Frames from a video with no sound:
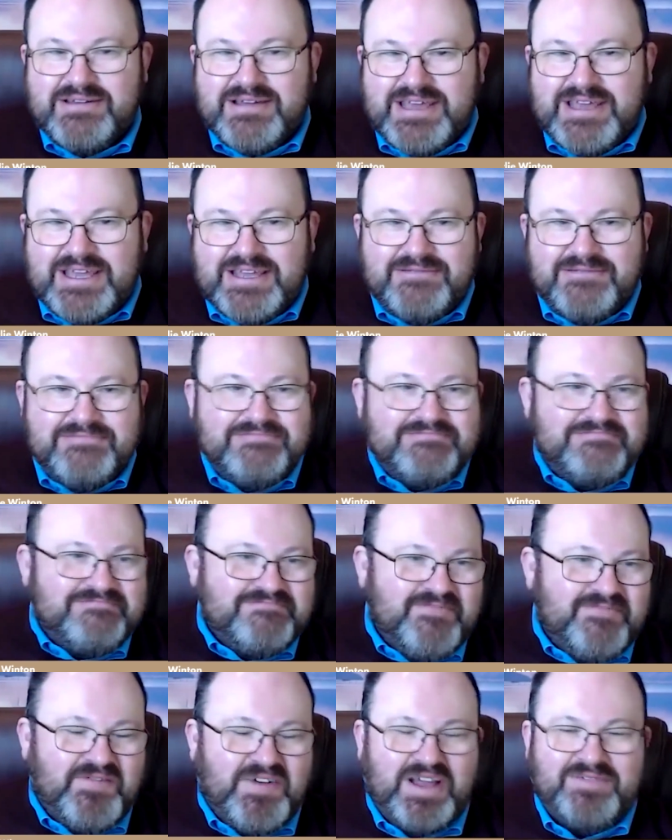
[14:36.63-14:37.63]
in
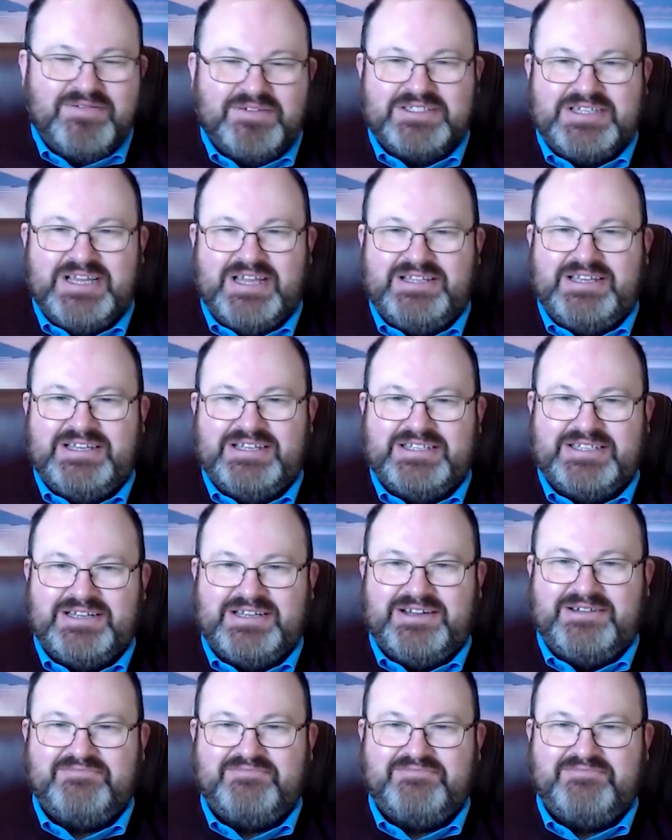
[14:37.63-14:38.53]
5 or 10 years' time?